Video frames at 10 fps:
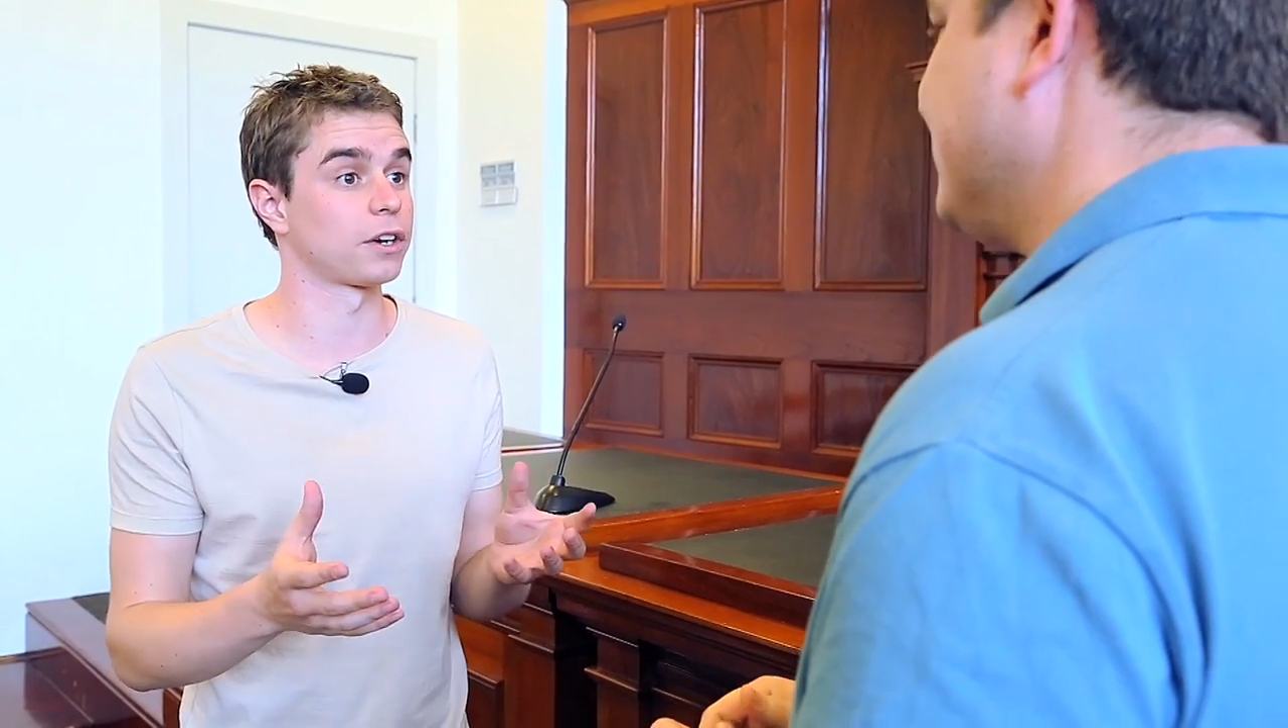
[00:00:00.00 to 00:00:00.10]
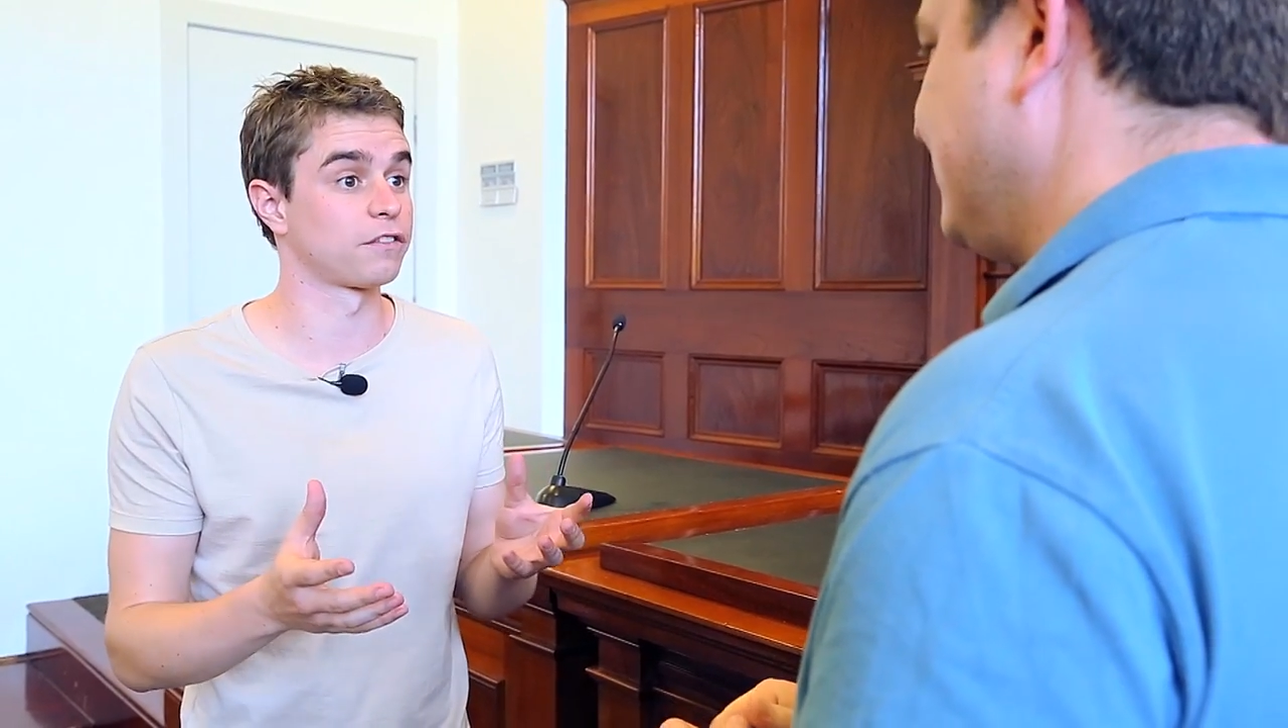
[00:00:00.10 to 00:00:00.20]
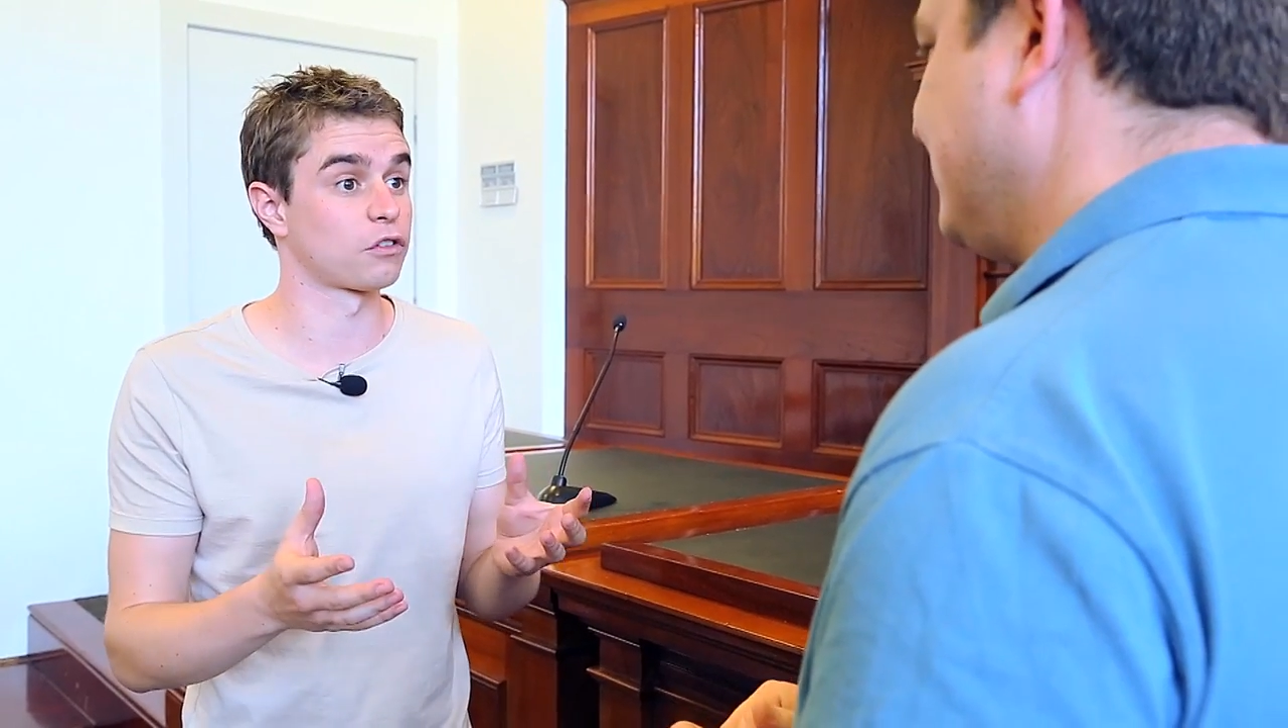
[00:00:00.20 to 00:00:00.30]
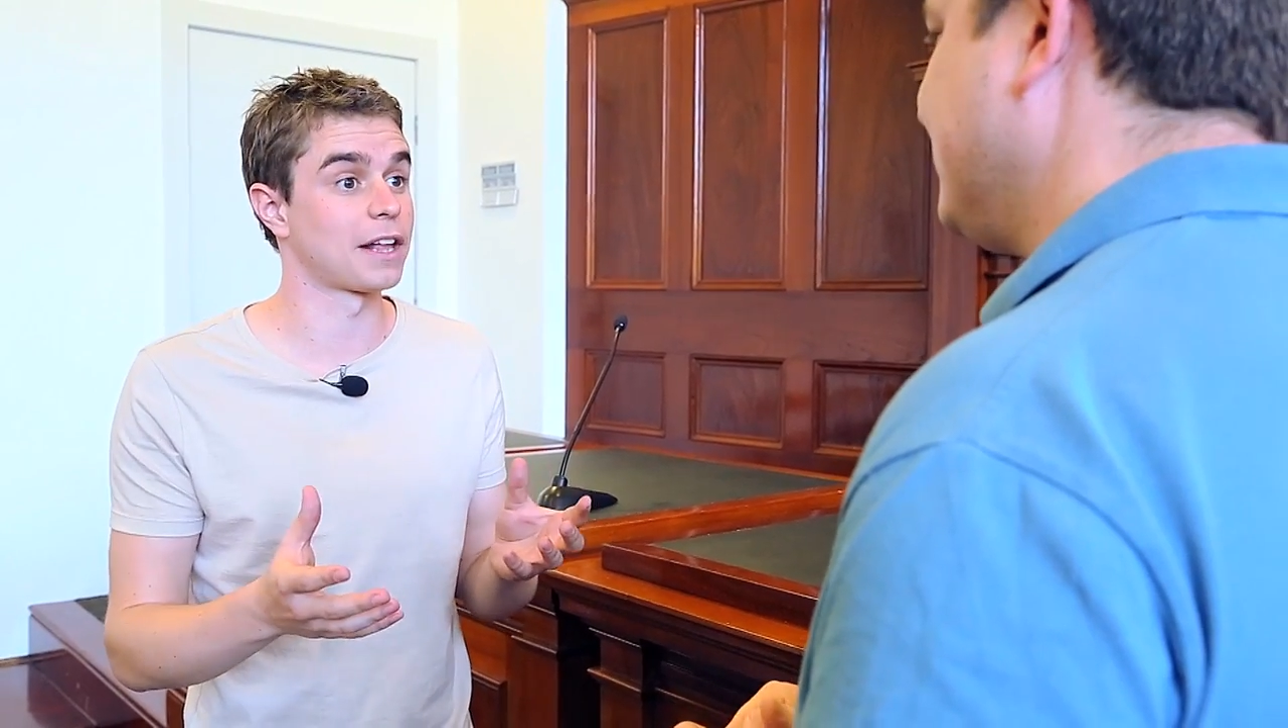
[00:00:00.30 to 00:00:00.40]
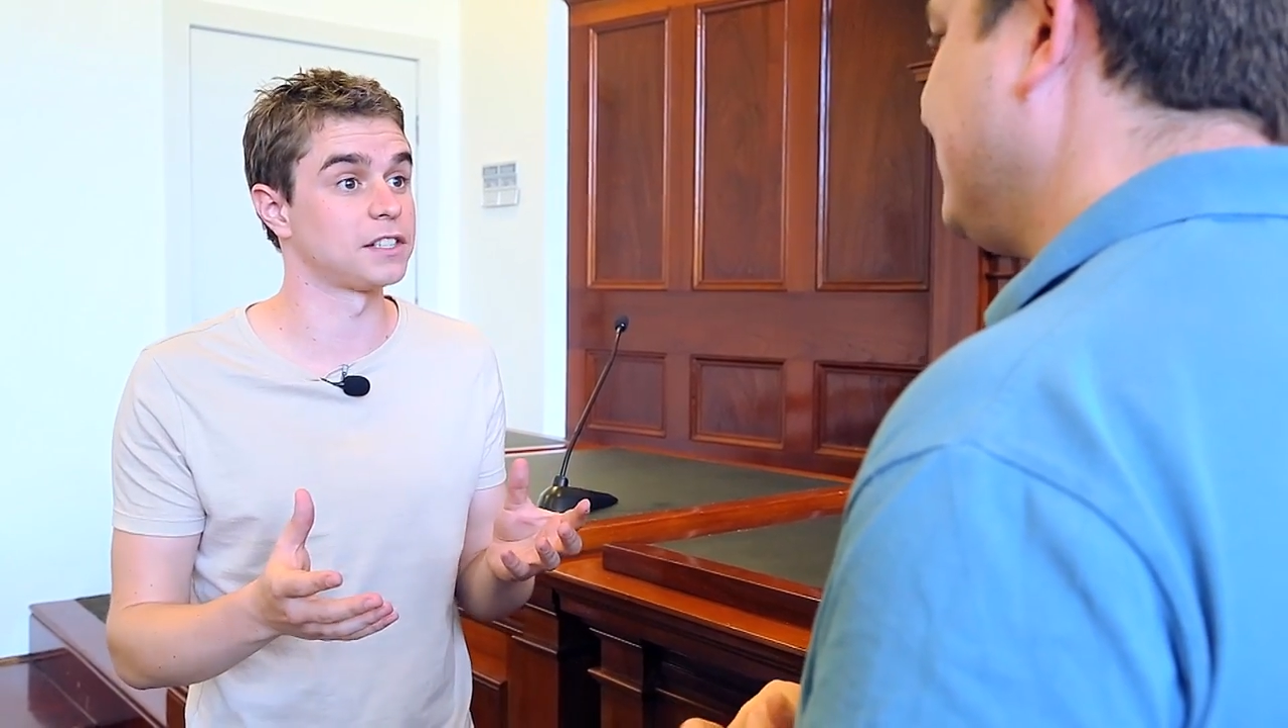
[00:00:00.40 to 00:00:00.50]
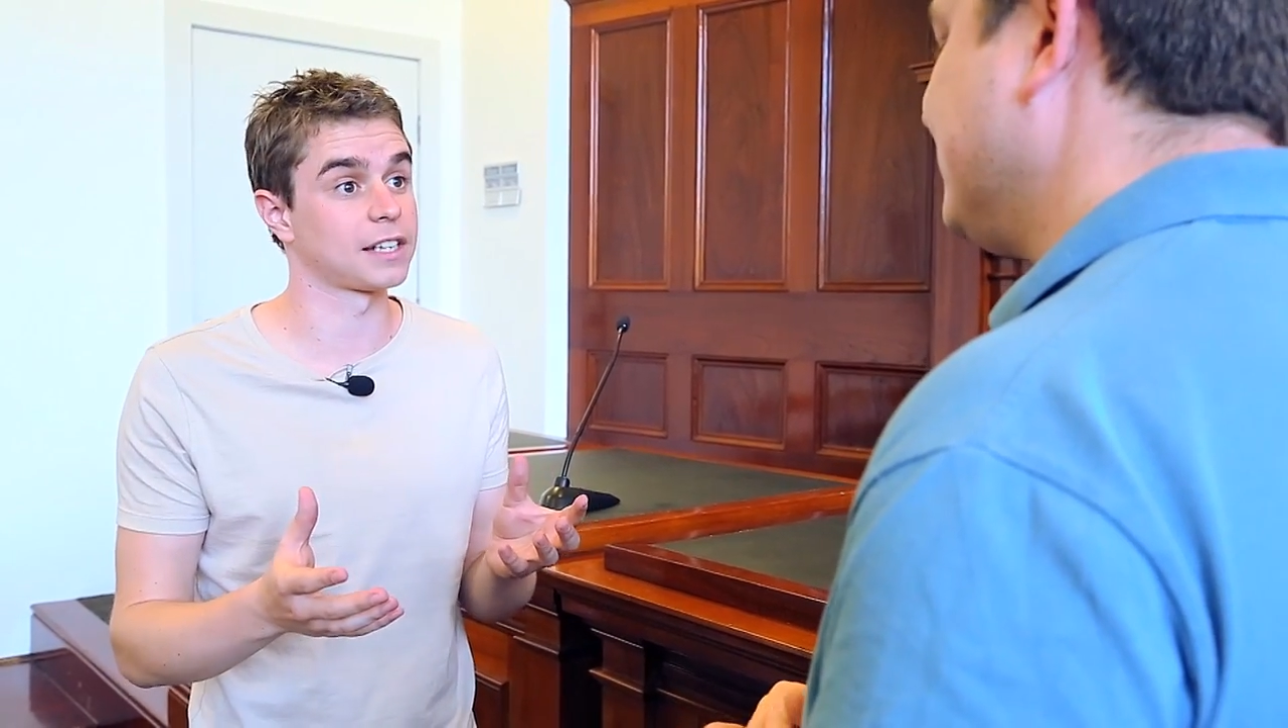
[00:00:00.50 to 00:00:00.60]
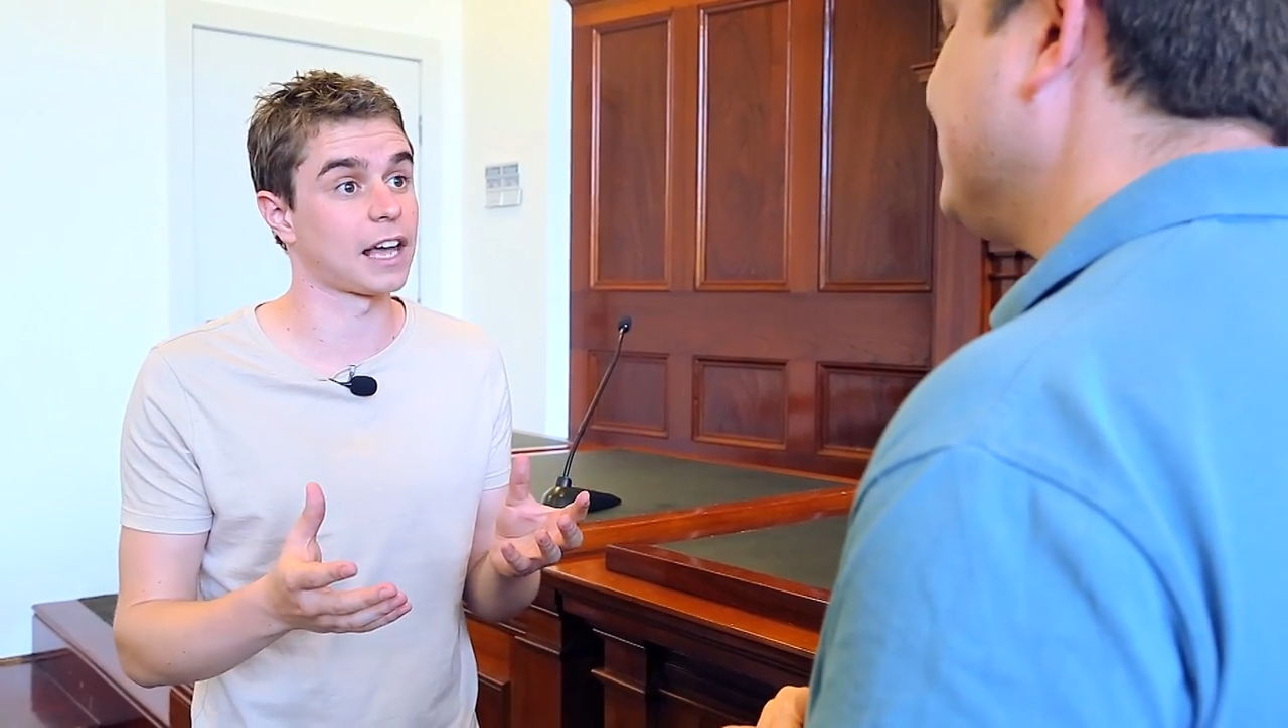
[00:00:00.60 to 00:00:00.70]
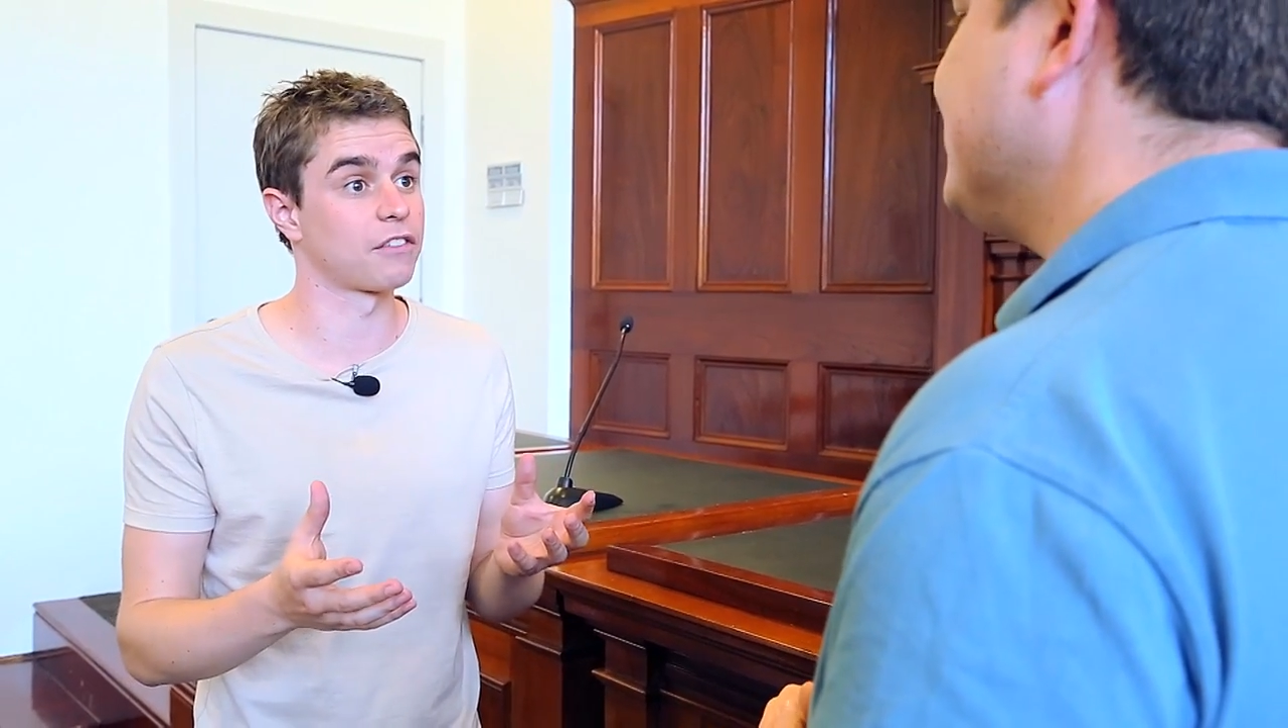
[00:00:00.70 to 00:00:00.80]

forensic